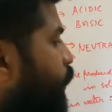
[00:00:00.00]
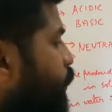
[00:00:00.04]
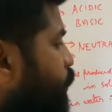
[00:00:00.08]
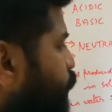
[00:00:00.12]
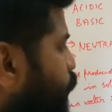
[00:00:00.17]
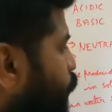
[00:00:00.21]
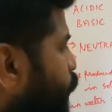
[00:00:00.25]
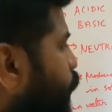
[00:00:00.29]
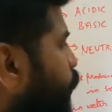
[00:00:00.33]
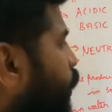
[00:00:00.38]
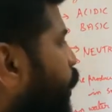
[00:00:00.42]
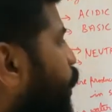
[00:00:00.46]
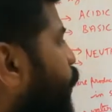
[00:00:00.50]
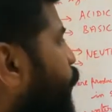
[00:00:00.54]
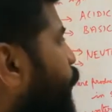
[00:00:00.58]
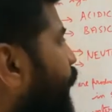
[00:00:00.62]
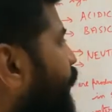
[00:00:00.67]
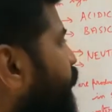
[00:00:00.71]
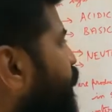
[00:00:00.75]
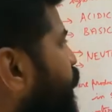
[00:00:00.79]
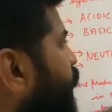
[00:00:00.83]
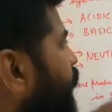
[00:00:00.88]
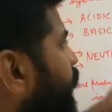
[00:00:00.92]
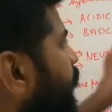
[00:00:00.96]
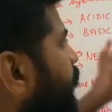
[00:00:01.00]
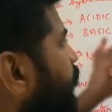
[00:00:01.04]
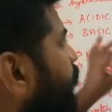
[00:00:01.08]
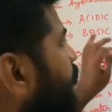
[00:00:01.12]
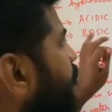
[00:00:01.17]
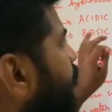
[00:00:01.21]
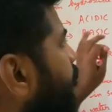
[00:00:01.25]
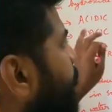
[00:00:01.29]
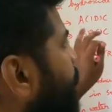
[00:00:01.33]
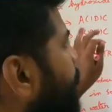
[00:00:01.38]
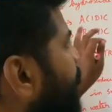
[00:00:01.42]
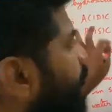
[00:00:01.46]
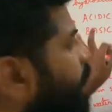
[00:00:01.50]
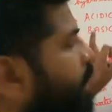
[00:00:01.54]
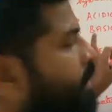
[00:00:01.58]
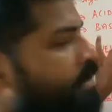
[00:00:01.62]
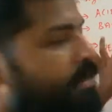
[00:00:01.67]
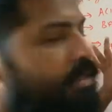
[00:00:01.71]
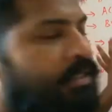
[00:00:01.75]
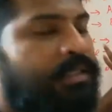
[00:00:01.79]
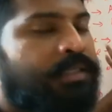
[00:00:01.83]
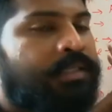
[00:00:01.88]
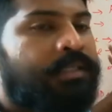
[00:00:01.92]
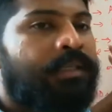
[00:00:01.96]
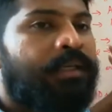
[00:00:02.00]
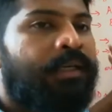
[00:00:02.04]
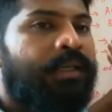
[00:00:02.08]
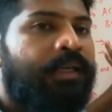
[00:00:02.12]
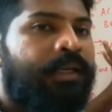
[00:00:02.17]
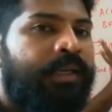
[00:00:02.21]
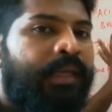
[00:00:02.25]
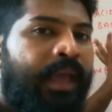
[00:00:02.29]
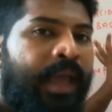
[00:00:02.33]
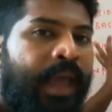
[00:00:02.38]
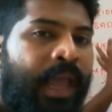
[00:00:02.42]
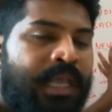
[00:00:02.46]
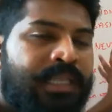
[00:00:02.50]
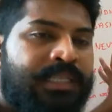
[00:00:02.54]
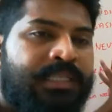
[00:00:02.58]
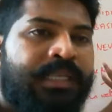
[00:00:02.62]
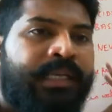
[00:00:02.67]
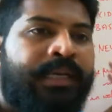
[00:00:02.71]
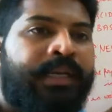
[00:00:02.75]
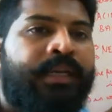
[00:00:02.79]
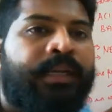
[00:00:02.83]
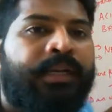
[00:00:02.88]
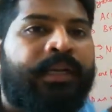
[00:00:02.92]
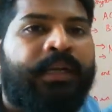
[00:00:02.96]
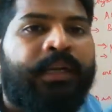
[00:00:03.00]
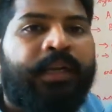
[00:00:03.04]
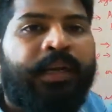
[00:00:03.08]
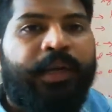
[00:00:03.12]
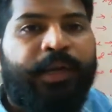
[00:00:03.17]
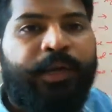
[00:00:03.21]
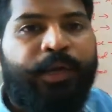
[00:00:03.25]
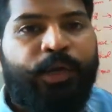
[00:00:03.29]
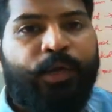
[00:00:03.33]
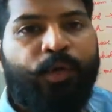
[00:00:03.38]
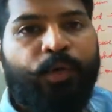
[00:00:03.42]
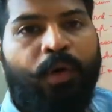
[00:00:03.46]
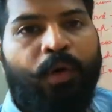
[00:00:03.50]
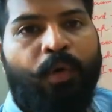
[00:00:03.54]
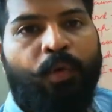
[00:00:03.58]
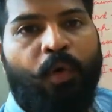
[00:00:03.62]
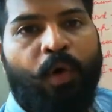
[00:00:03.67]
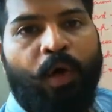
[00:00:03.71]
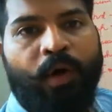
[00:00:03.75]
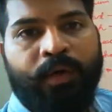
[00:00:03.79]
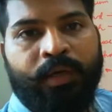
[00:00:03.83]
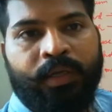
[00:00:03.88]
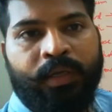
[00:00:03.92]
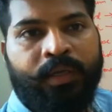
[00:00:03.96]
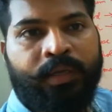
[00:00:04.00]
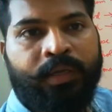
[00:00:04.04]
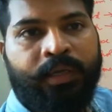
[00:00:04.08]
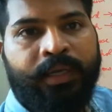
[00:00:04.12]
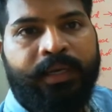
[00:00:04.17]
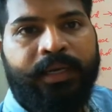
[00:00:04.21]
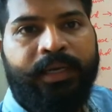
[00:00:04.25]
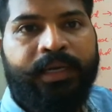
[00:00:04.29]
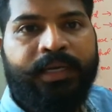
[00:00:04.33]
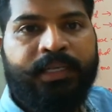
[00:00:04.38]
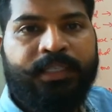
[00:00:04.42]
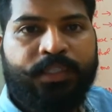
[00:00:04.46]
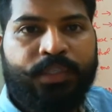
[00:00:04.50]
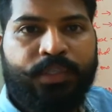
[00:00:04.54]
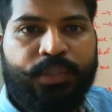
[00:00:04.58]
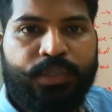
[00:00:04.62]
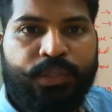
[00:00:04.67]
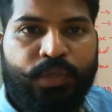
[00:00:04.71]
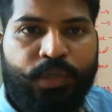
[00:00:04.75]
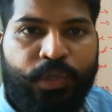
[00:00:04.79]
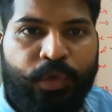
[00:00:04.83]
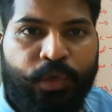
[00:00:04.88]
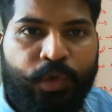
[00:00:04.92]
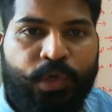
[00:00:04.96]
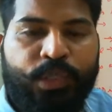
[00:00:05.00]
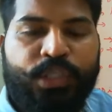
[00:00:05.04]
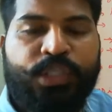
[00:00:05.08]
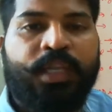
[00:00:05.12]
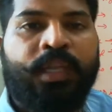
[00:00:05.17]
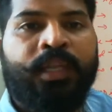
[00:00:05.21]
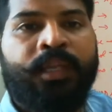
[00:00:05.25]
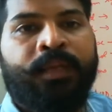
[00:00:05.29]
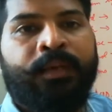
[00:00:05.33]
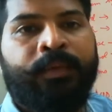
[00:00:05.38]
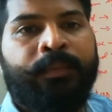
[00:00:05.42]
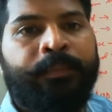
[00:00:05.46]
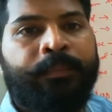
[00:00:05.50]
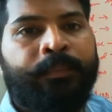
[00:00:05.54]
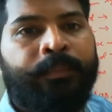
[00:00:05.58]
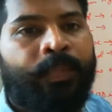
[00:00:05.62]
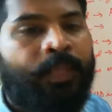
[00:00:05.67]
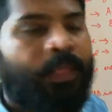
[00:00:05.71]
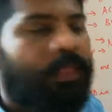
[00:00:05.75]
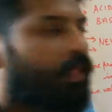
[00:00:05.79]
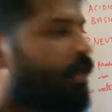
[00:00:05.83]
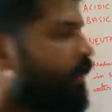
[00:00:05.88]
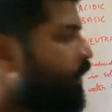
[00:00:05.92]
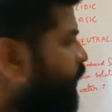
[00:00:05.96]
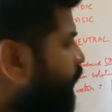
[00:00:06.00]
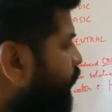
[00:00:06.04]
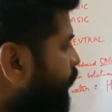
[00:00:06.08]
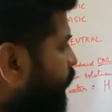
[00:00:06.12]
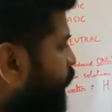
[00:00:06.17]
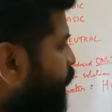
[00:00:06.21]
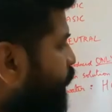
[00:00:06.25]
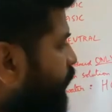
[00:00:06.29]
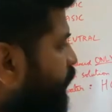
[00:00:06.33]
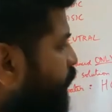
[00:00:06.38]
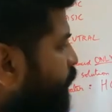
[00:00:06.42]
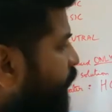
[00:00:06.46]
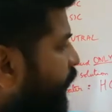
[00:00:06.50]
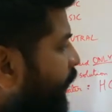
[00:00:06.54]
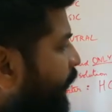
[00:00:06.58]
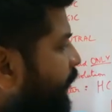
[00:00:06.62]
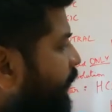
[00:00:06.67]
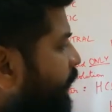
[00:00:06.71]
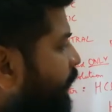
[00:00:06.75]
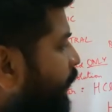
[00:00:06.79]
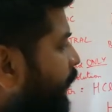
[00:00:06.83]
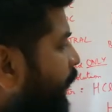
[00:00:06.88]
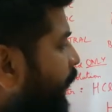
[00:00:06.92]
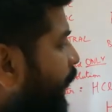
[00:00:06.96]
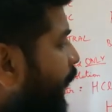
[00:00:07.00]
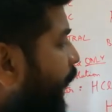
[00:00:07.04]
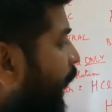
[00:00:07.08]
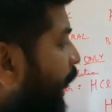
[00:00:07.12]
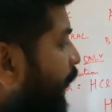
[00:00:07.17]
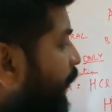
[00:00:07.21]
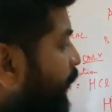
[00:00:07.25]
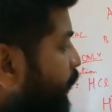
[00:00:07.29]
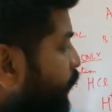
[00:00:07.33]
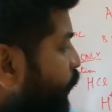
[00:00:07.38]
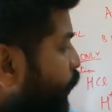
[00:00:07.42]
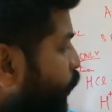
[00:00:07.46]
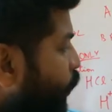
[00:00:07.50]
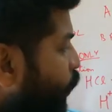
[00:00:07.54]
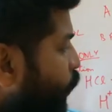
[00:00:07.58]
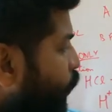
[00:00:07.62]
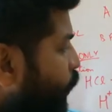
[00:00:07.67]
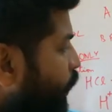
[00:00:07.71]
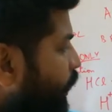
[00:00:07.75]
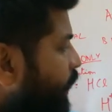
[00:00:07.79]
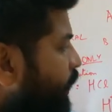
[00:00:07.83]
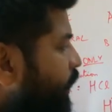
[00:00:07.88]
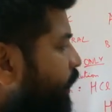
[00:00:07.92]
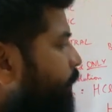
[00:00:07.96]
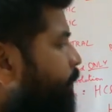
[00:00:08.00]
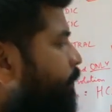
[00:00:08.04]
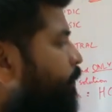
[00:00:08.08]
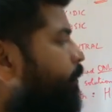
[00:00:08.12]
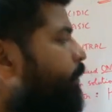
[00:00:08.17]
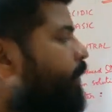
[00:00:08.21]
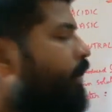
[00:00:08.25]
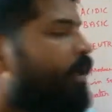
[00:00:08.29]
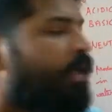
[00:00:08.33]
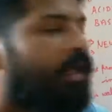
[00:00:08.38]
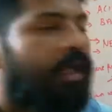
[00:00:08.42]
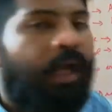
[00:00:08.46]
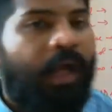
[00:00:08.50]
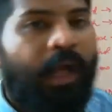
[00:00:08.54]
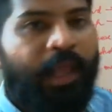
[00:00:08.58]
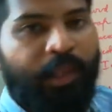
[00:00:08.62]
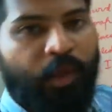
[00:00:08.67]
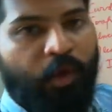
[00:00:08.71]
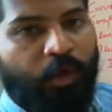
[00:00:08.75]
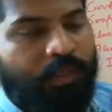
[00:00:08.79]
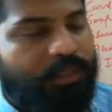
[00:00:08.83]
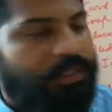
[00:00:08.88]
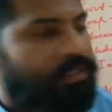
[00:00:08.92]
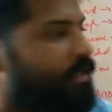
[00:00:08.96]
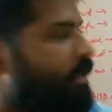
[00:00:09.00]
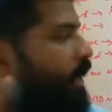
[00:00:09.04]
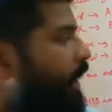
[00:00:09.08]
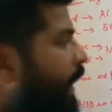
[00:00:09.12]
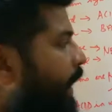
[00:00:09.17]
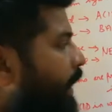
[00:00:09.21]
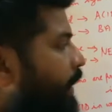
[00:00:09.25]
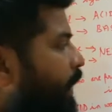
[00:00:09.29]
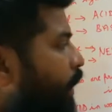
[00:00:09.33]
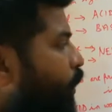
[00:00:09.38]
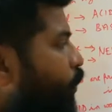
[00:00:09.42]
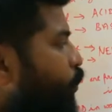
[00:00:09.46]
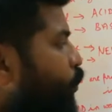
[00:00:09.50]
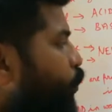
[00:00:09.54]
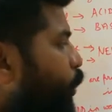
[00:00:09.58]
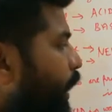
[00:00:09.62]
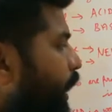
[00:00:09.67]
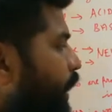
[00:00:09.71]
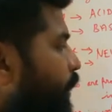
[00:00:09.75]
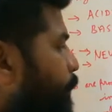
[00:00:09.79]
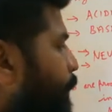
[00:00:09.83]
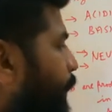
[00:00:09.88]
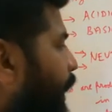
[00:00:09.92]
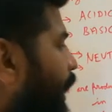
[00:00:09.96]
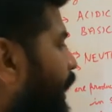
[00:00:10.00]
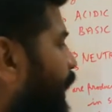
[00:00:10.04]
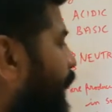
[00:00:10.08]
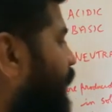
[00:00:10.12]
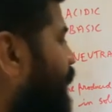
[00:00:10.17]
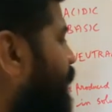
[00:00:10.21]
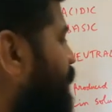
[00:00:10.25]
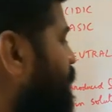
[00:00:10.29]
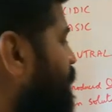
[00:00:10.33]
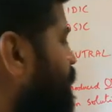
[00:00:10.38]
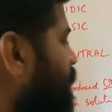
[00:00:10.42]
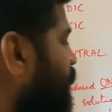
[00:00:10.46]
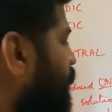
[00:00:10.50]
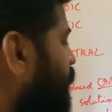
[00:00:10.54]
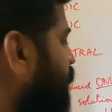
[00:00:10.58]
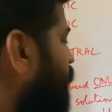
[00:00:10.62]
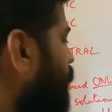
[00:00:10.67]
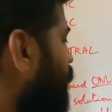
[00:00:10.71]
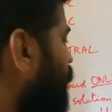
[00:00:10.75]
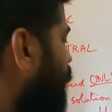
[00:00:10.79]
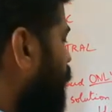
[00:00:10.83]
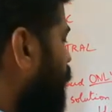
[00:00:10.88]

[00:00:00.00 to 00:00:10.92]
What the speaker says: So when we mix a acid into a water in its solution, we find hydronium ions, and now you can balance the